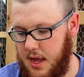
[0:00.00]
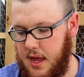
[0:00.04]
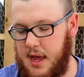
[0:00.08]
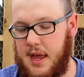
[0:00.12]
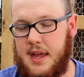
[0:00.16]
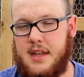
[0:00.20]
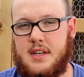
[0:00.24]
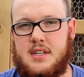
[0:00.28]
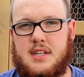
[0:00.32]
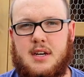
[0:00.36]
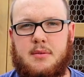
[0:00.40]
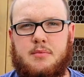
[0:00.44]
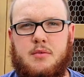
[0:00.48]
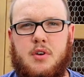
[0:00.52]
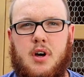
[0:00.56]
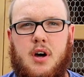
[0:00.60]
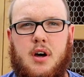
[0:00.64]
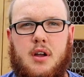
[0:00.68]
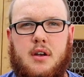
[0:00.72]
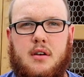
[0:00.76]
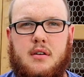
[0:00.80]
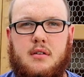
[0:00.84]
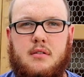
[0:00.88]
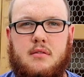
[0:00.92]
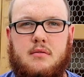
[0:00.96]
ends up
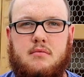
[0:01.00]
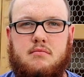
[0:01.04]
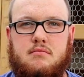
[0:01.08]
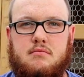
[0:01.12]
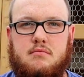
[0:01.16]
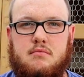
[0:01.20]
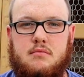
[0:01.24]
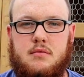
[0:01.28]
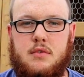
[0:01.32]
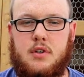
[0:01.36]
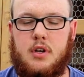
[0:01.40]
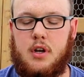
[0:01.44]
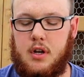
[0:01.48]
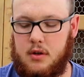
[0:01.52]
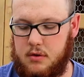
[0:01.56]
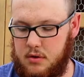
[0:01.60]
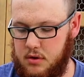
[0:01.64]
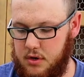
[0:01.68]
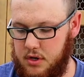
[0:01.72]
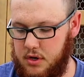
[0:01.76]
not, you know,